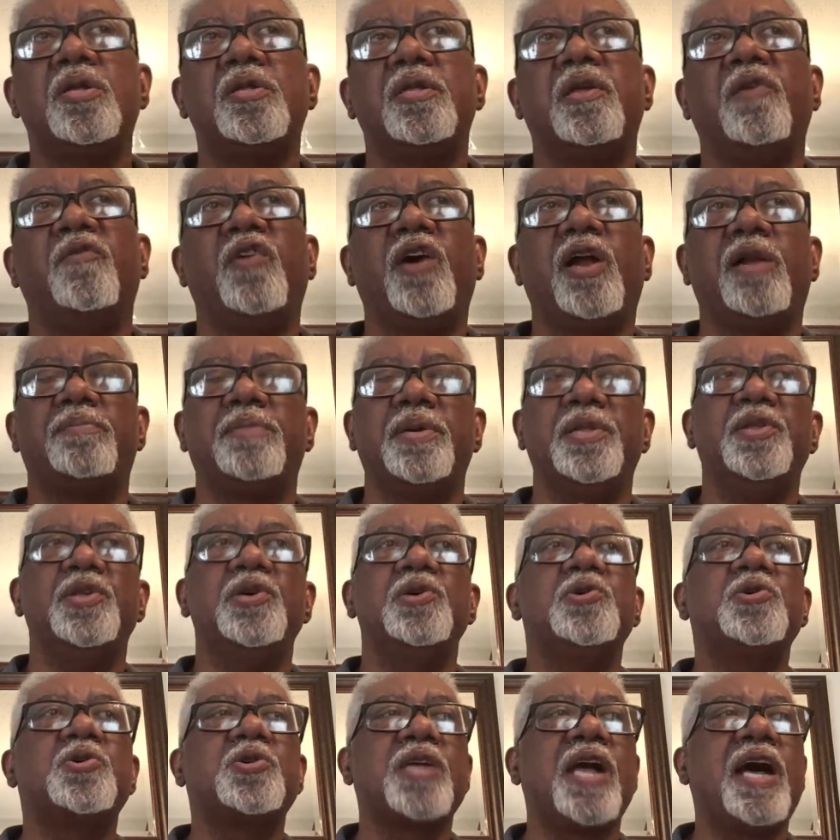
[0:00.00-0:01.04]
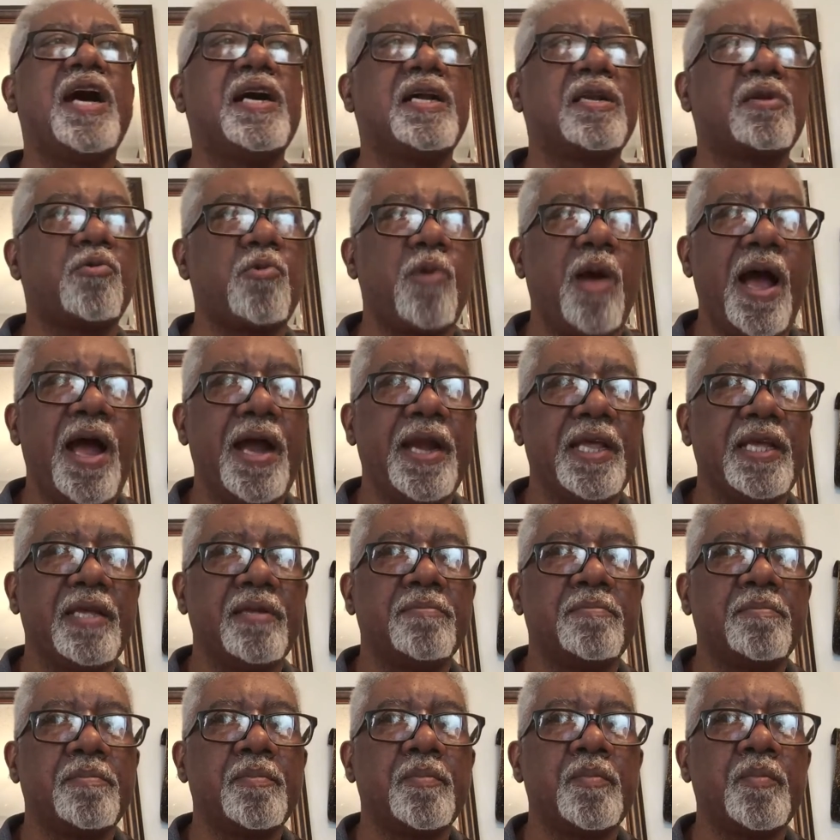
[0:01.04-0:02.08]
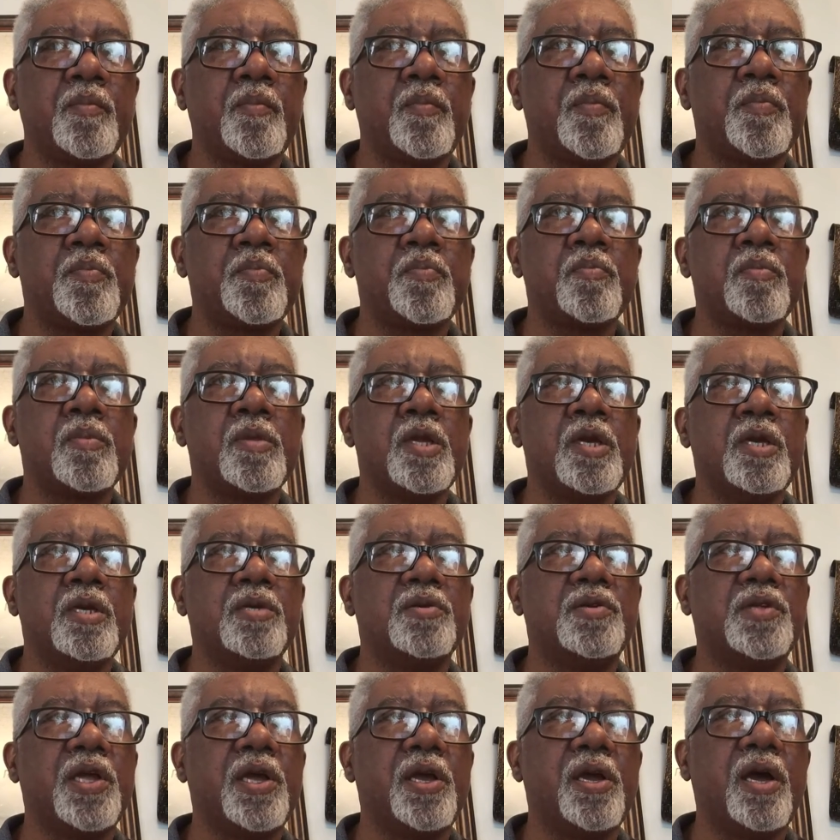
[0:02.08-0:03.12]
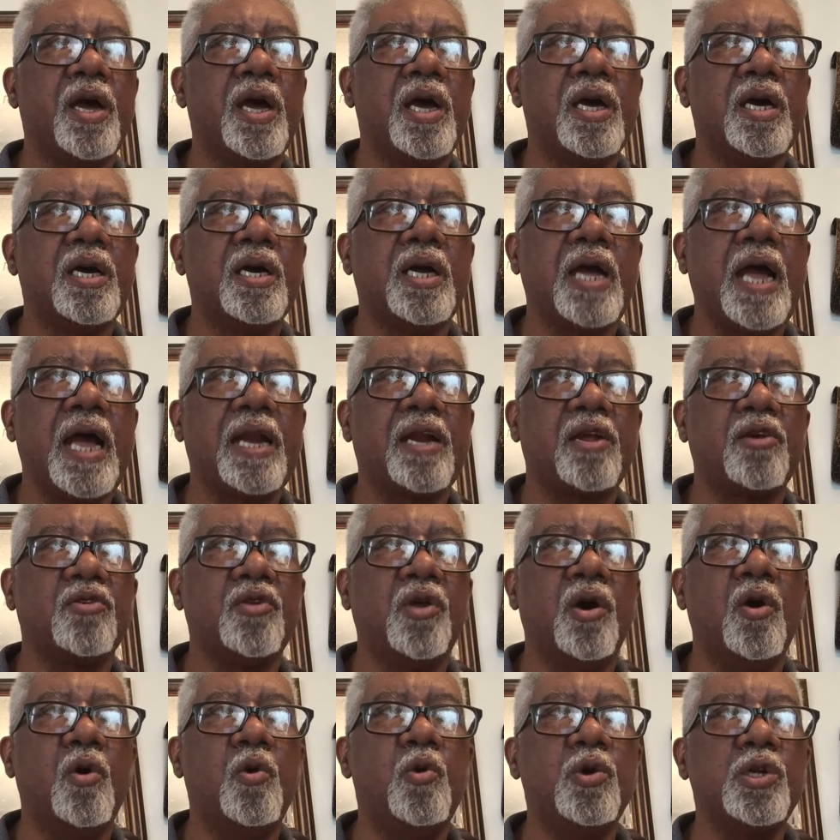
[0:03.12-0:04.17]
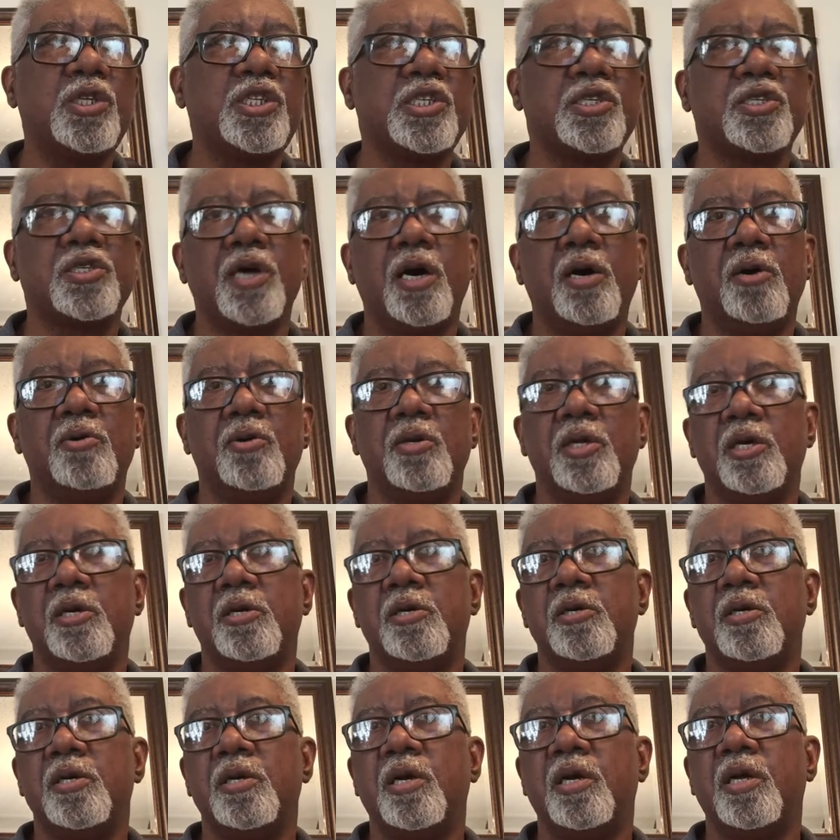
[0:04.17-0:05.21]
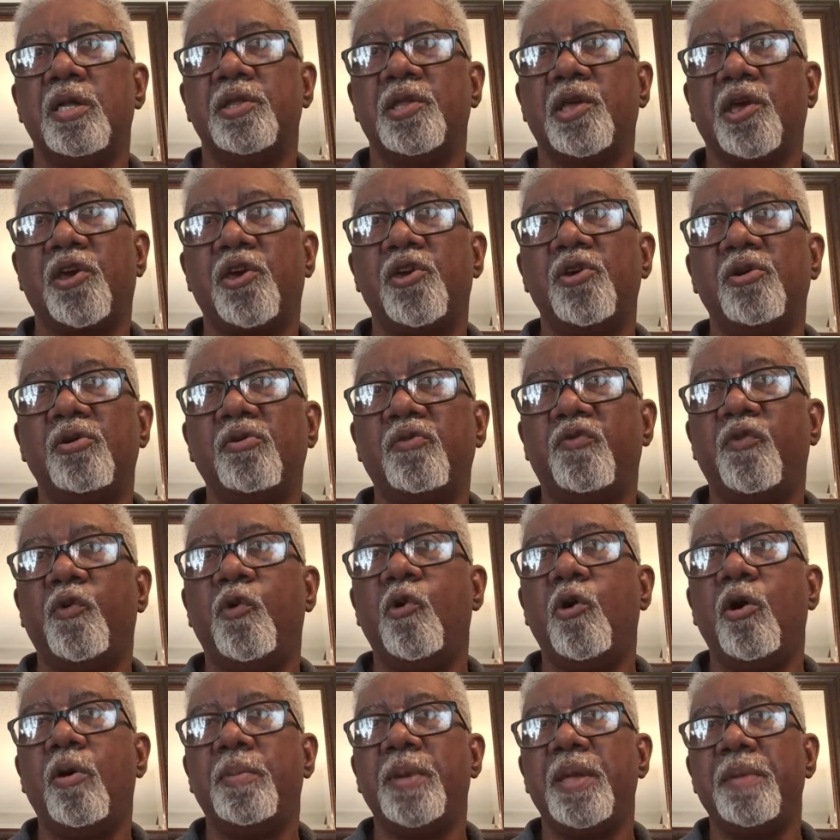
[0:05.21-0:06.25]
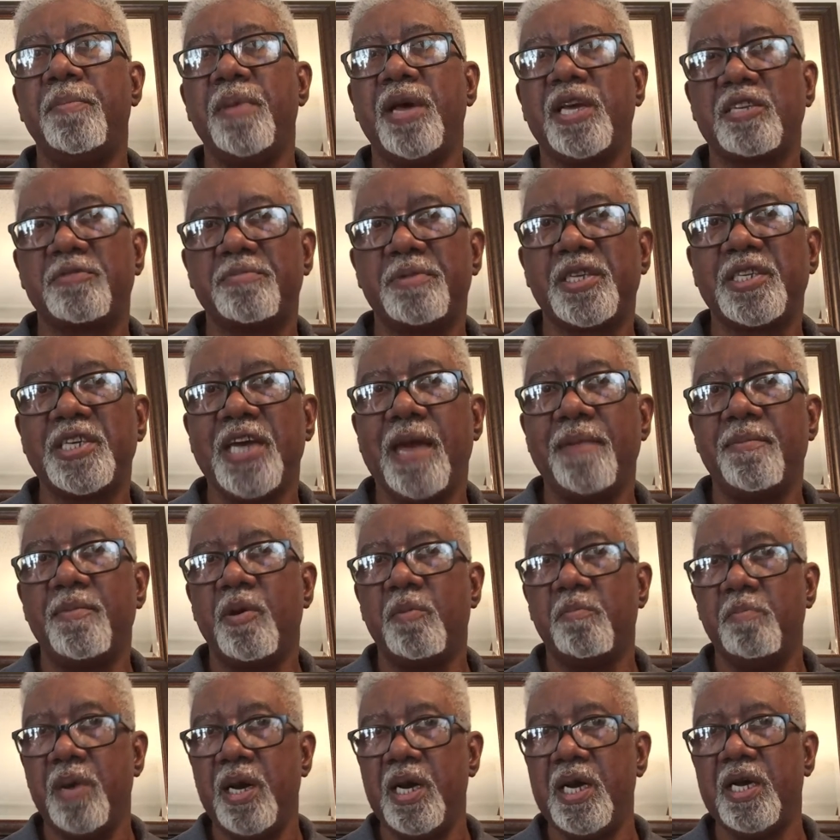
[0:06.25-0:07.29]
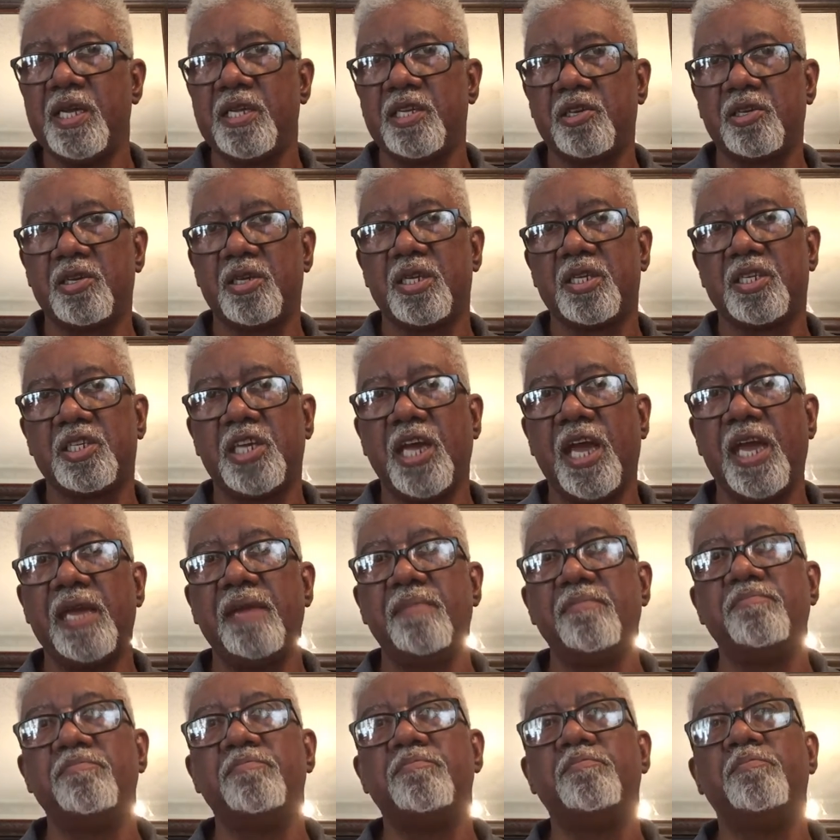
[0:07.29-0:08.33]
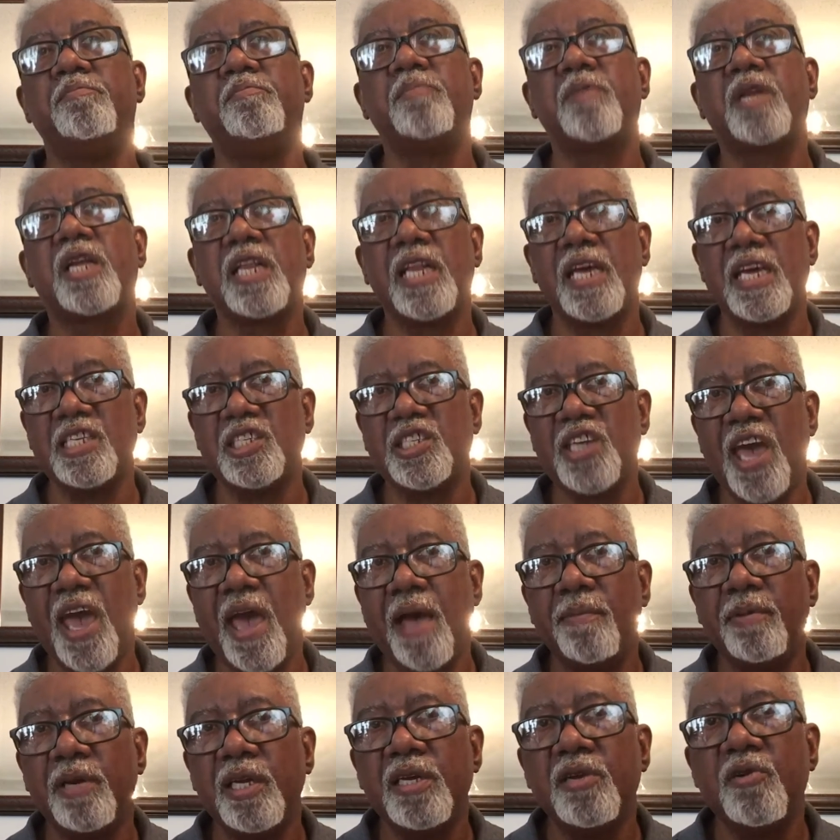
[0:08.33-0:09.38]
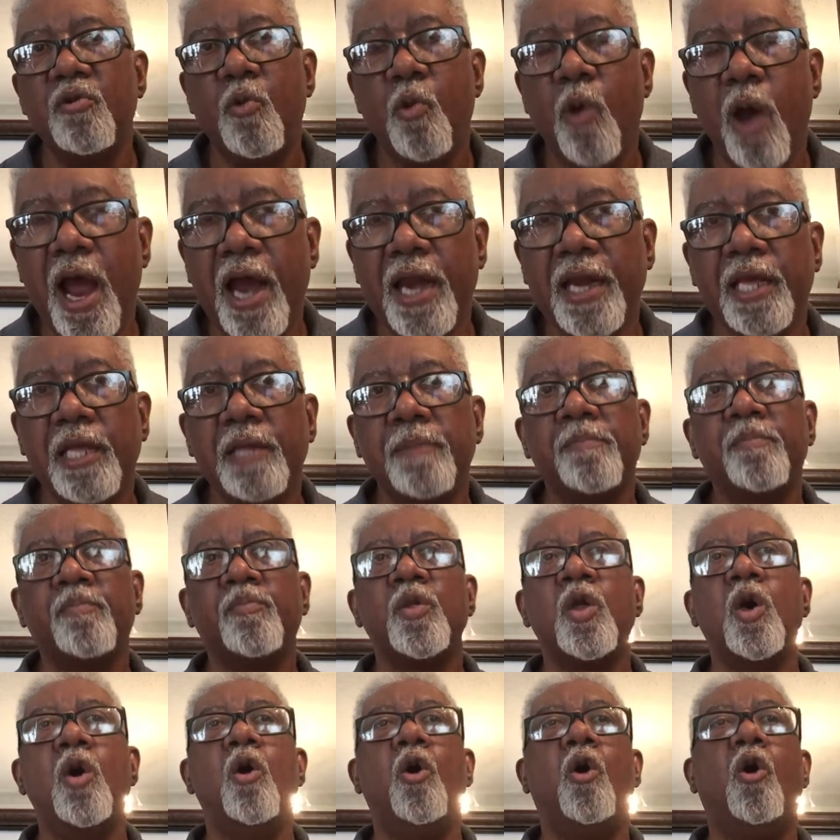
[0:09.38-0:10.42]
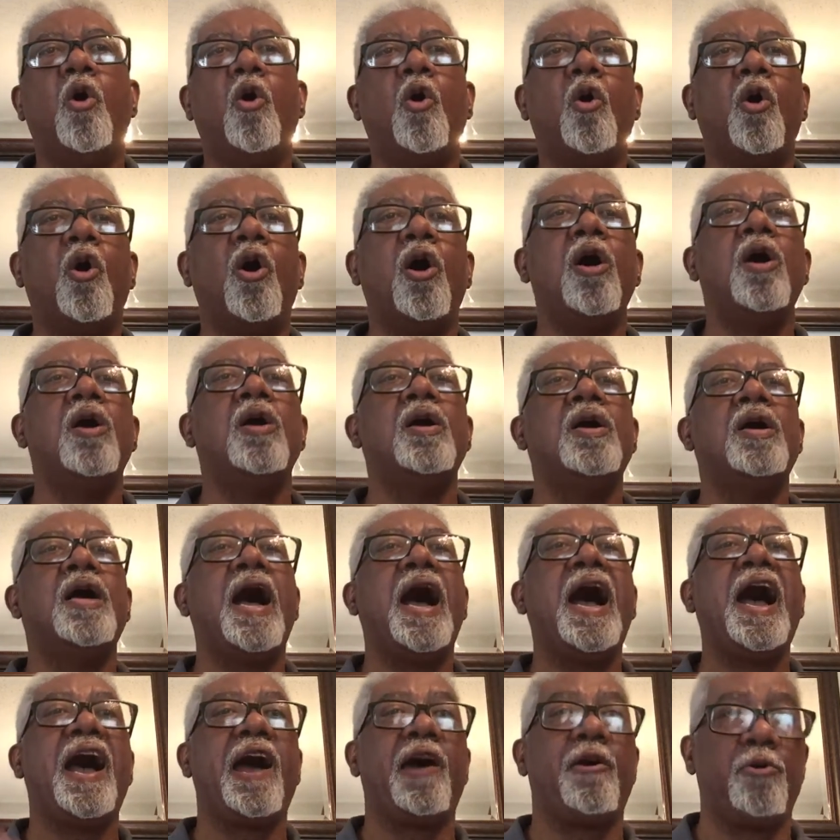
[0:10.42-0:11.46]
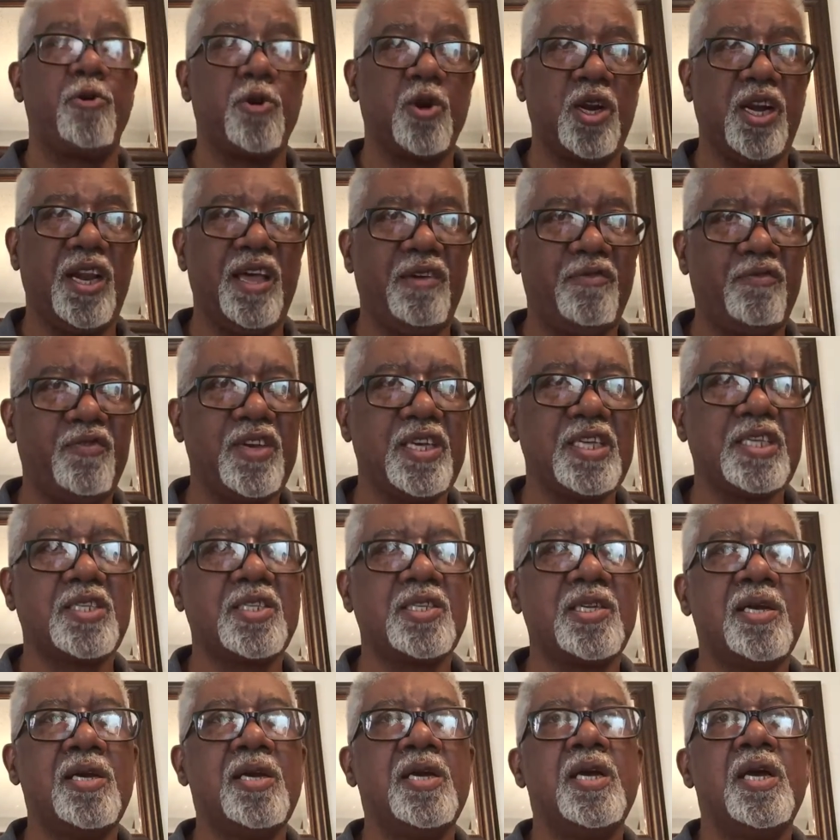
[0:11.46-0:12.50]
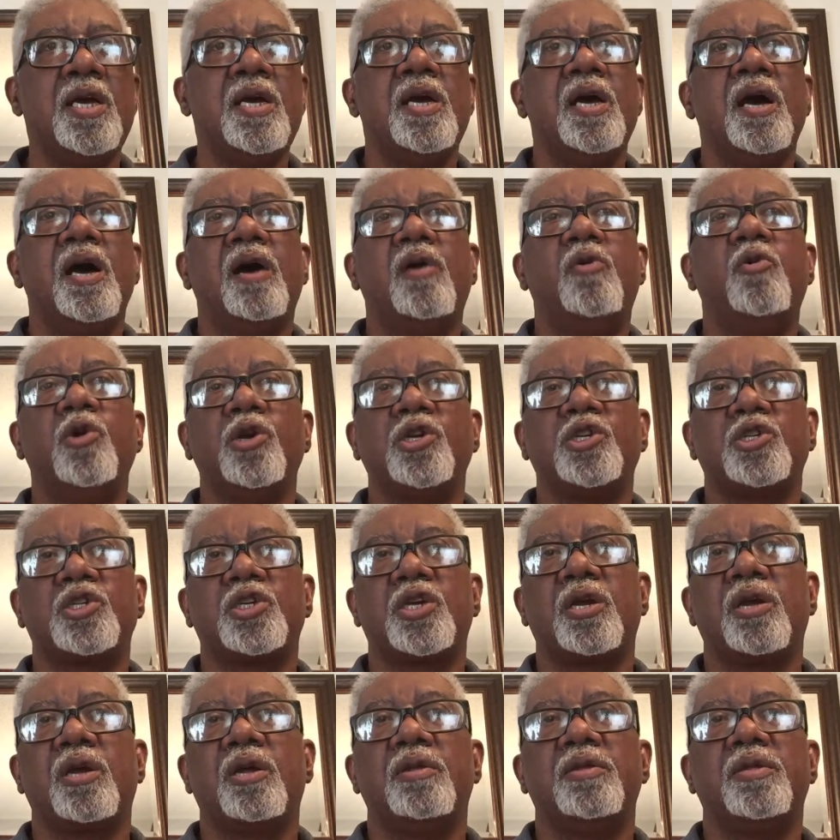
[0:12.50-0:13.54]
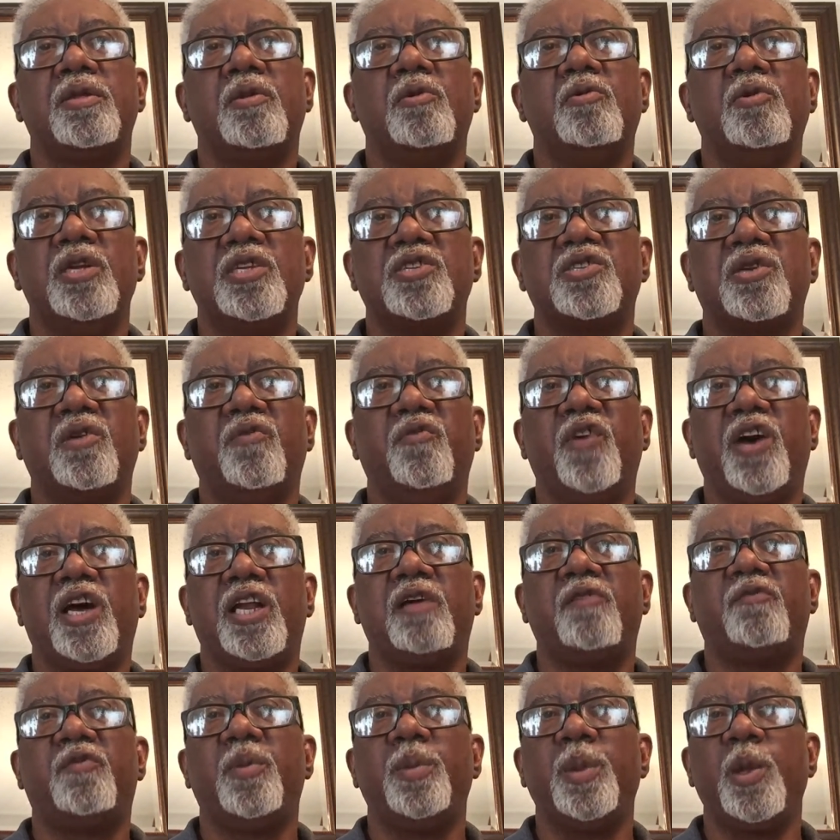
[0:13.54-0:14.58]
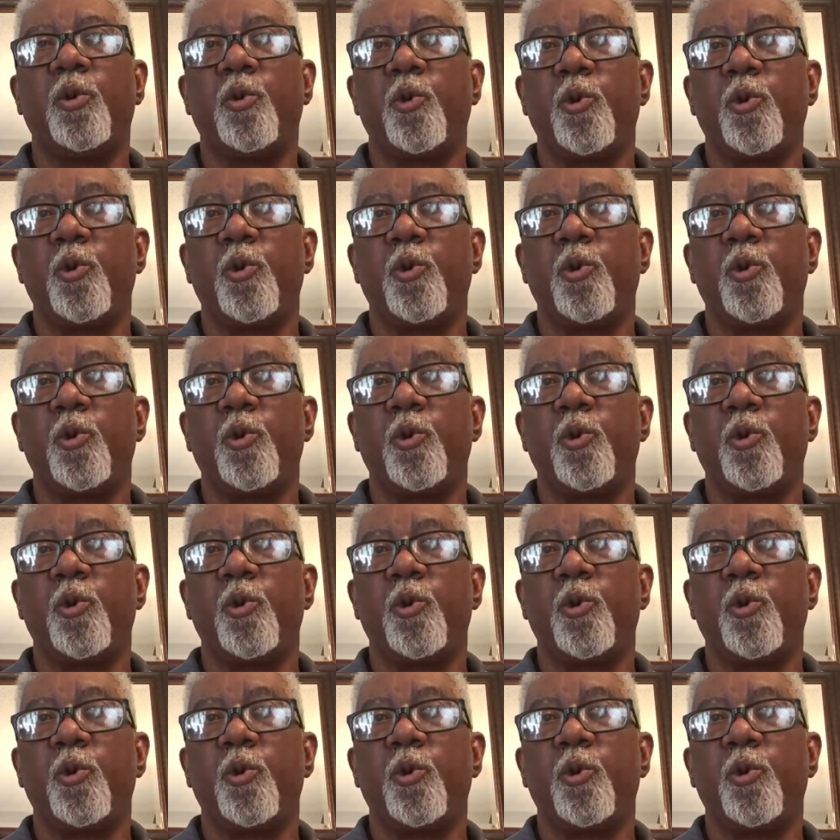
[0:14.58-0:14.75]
developed a new style of writing. I don't know which is older, the cuneiform in Mesopotamia, mud-shaped clay tablet writing, or hieroglyphics, which is developed from the